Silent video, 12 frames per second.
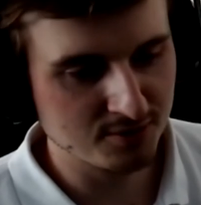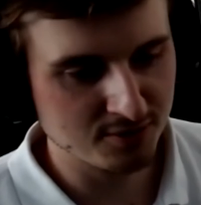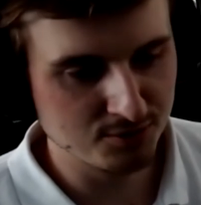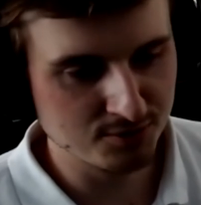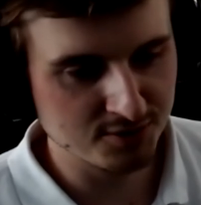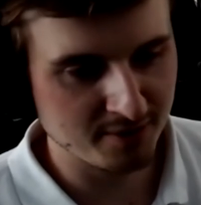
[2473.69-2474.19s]

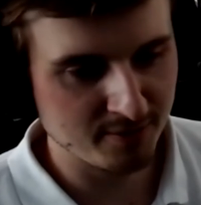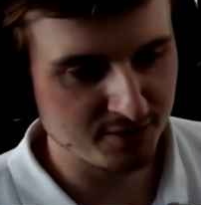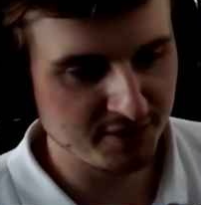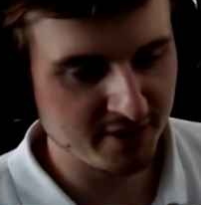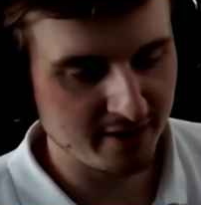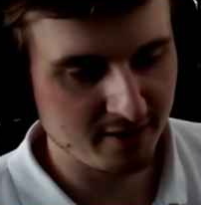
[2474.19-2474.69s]
do some uh,
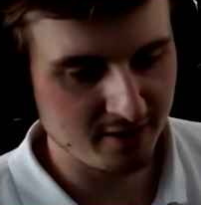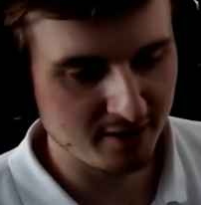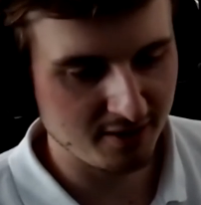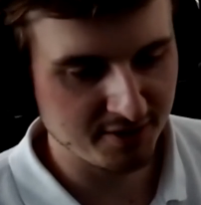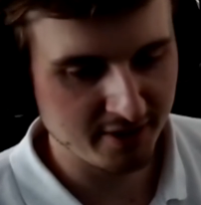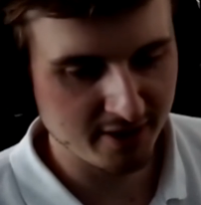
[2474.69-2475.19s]

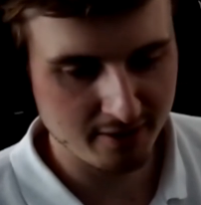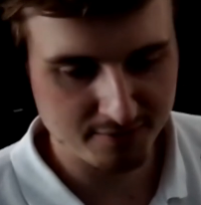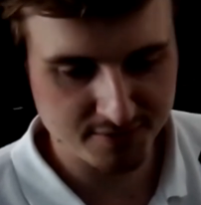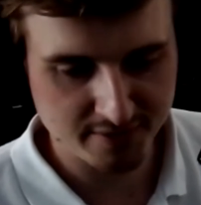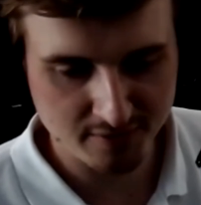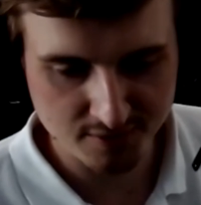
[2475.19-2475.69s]
denial, denial of
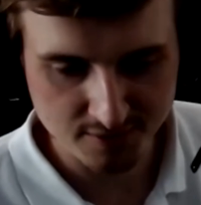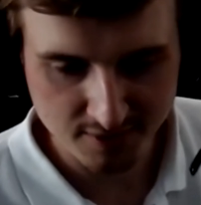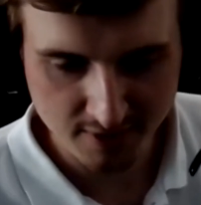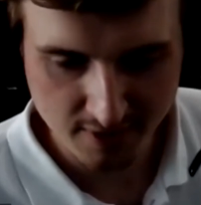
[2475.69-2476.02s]
services.